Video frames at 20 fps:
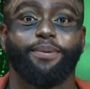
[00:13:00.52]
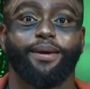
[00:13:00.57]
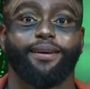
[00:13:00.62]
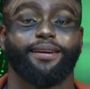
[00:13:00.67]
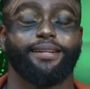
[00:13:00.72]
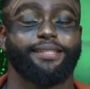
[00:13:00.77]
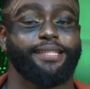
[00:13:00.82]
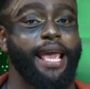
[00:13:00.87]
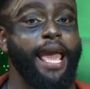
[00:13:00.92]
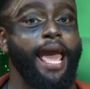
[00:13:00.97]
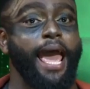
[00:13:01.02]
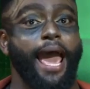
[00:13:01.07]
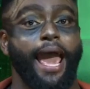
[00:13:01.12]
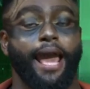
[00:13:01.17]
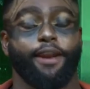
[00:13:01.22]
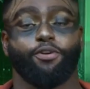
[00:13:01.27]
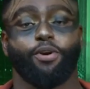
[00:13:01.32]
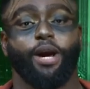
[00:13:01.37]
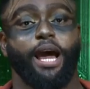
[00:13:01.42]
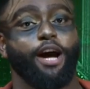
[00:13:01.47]
because I
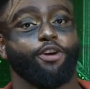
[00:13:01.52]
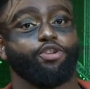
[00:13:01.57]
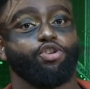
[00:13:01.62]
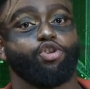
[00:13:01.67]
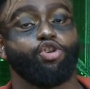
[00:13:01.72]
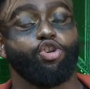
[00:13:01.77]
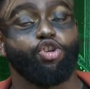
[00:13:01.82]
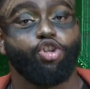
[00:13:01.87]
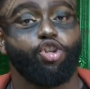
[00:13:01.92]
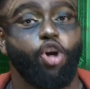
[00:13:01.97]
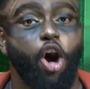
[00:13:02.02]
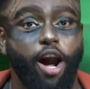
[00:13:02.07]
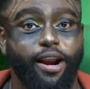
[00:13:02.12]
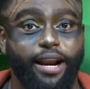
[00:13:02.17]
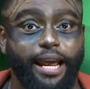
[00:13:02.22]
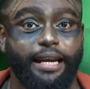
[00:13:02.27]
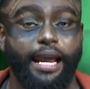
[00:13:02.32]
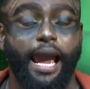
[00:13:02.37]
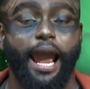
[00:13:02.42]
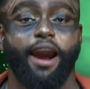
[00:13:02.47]
don't know how you got
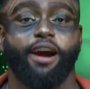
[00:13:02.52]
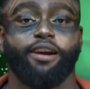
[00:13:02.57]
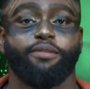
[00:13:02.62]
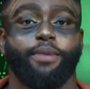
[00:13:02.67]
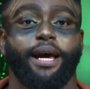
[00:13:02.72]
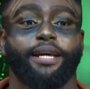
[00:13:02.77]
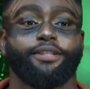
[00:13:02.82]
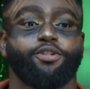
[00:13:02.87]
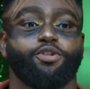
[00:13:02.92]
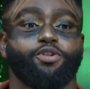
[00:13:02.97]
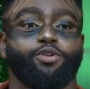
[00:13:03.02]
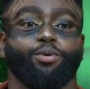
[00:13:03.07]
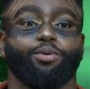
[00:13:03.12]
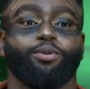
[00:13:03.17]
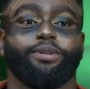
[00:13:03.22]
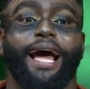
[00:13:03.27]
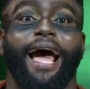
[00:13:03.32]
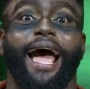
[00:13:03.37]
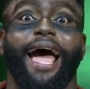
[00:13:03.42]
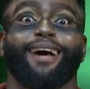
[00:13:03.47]
an Iron Man suit
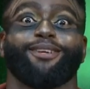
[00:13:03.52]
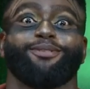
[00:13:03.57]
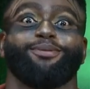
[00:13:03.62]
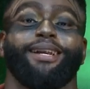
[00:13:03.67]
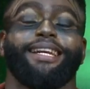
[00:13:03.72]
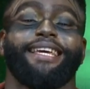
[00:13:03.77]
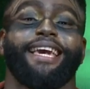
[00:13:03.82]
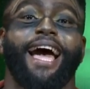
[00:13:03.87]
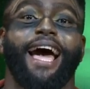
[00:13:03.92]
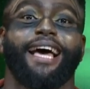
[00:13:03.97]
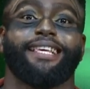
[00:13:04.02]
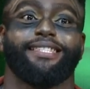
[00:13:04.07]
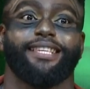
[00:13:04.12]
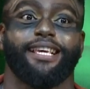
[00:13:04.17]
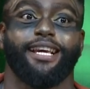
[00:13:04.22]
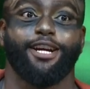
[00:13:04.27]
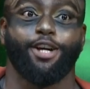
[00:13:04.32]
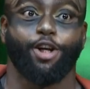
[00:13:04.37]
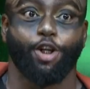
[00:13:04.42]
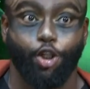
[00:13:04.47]
yeah. that actually has a
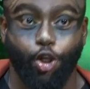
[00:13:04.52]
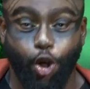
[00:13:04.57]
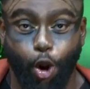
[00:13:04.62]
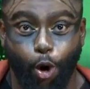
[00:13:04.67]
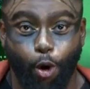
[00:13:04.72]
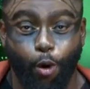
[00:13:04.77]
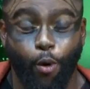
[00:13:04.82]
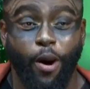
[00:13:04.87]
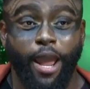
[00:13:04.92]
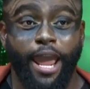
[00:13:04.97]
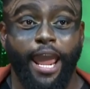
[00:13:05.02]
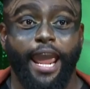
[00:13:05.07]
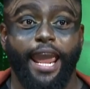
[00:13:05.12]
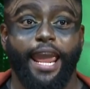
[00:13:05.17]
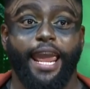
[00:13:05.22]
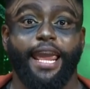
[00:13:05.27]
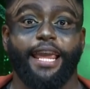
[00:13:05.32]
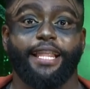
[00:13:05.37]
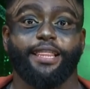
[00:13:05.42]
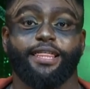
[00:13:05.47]
glow
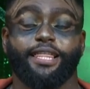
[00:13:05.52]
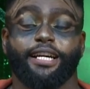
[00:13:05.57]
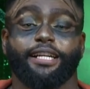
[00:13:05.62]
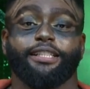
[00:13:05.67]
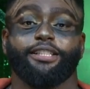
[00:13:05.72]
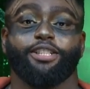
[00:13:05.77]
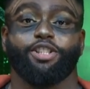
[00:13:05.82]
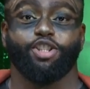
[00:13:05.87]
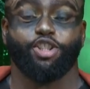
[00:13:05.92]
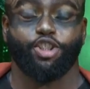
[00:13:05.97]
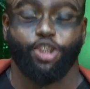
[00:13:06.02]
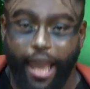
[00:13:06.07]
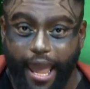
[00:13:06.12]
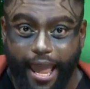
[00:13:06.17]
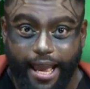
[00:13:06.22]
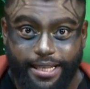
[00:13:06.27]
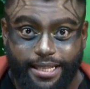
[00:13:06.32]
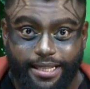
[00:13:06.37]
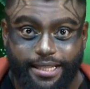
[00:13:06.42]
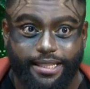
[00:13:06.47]
in the
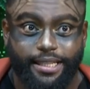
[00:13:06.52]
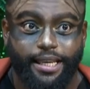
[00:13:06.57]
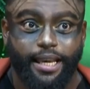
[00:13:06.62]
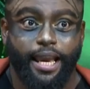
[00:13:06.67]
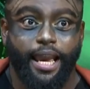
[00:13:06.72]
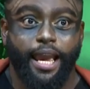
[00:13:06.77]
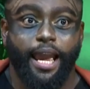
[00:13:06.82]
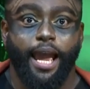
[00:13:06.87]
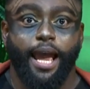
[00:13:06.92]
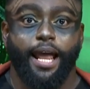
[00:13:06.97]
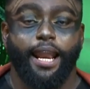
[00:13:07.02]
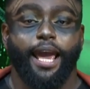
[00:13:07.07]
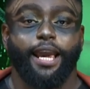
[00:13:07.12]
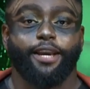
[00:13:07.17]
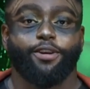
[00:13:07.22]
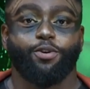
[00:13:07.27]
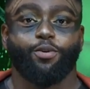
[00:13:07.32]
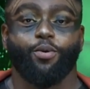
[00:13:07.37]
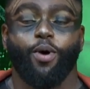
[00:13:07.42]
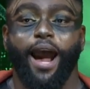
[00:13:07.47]
chest. chest yeah.
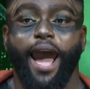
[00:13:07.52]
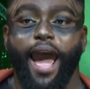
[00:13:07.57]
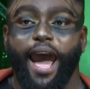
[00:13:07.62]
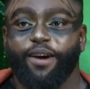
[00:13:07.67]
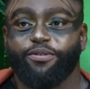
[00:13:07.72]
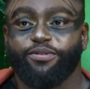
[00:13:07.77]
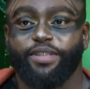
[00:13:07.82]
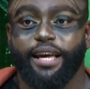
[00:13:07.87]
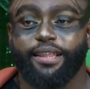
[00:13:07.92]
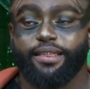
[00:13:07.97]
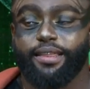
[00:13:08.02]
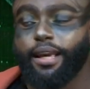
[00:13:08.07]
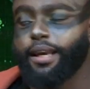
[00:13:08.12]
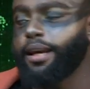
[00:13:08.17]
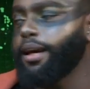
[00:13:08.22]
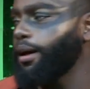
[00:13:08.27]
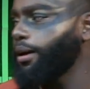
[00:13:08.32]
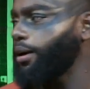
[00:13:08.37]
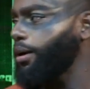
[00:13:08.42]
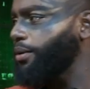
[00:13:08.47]
Like you have that thing.
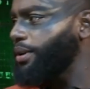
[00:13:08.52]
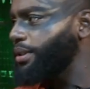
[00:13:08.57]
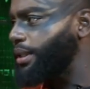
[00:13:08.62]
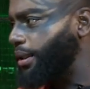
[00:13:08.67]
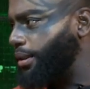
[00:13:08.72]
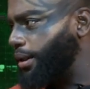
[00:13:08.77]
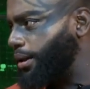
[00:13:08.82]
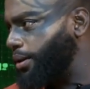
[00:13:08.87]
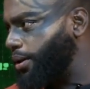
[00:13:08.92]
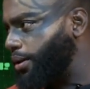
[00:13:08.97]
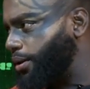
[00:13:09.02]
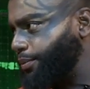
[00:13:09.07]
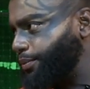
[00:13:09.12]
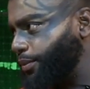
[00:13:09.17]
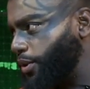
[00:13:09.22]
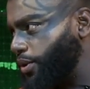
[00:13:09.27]
Girl, what's that thing called?